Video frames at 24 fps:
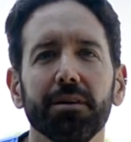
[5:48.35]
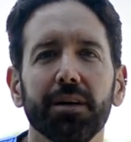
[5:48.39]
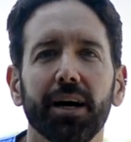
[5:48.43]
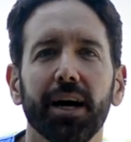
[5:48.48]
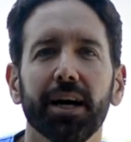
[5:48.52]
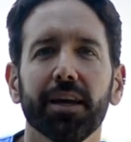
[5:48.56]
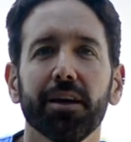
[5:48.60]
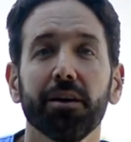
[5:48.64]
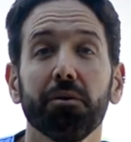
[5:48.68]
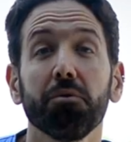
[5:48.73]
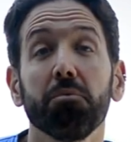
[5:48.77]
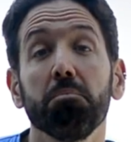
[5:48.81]

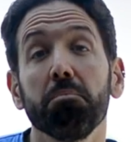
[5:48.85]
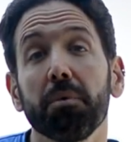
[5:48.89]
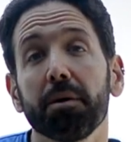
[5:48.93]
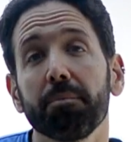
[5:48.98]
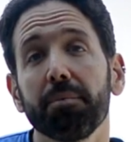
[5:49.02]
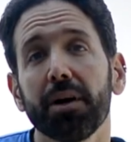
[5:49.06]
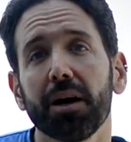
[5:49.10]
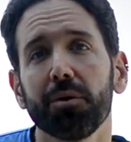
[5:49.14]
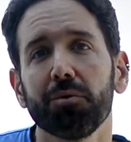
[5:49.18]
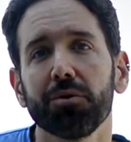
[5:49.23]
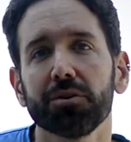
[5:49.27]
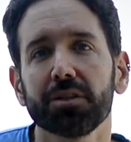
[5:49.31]

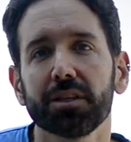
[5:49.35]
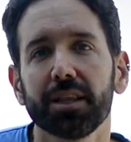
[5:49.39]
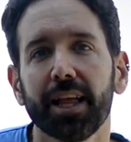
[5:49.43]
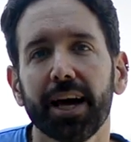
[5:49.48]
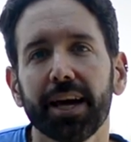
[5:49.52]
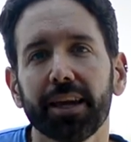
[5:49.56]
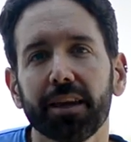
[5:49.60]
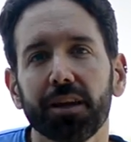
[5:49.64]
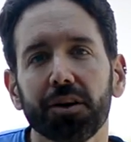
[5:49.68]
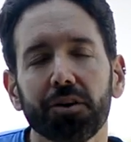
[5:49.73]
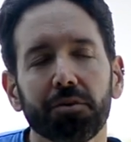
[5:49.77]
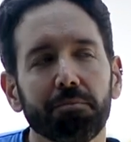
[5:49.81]
Maybe I was
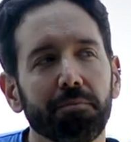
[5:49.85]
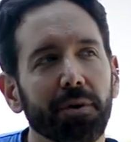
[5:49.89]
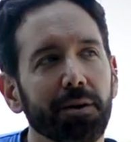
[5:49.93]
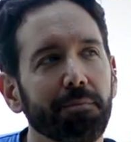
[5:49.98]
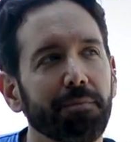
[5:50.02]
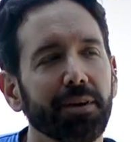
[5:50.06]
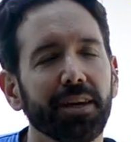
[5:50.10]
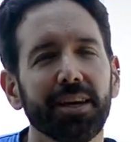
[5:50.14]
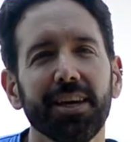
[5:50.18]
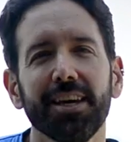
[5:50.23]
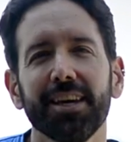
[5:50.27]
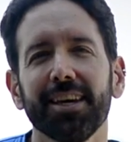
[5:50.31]
lucky, or
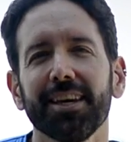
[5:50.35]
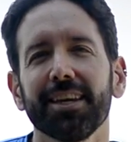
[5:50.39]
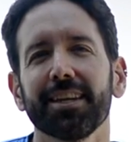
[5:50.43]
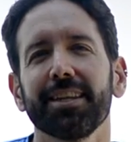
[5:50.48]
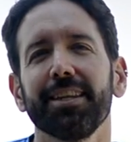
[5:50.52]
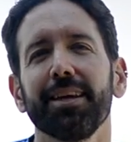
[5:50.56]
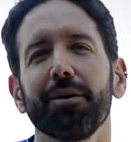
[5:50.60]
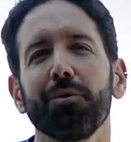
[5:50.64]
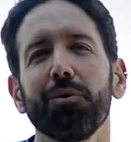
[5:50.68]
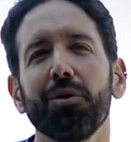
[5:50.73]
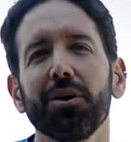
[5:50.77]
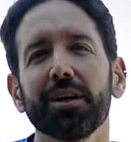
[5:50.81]
maybe
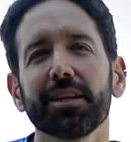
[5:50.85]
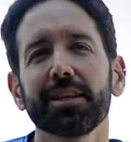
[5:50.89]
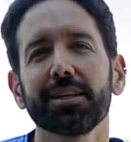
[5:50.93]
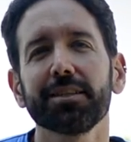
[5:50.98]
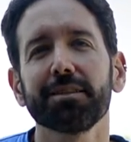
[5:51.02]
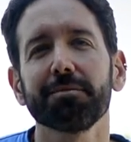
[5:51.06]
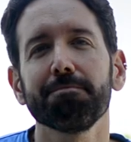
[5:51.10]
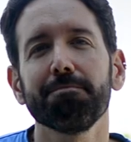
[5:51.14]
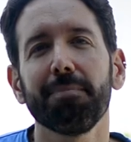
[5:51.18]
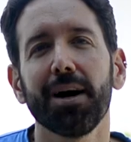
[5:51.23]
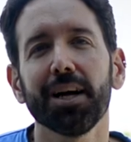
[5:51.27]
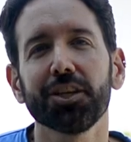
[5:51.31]
the world
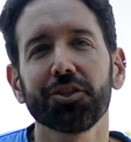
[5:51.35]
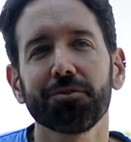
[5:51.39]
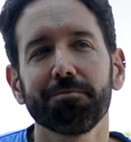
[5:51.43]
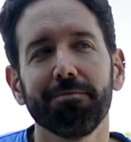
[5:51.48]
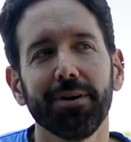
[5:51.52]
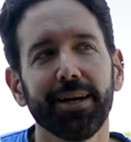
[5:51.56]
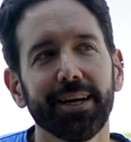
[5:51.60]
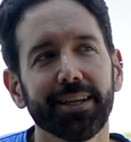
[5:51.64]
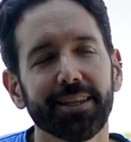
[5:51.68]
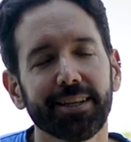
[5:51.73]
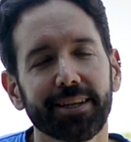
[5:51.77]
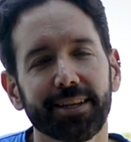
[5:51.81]
is much
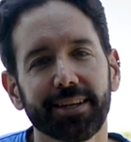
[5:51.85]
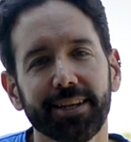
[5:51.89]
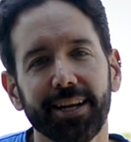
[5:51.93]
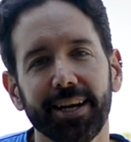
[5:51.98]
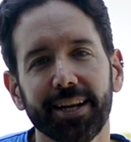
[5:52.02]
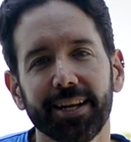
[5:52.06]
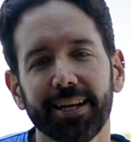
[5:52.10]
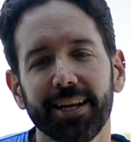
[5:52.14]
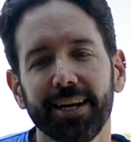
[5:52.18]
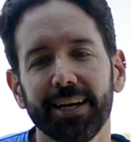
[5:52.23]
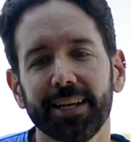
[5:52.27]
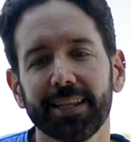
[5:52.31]
better
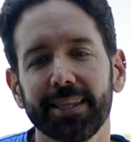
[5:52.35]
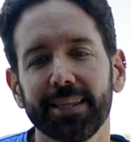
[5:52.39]
than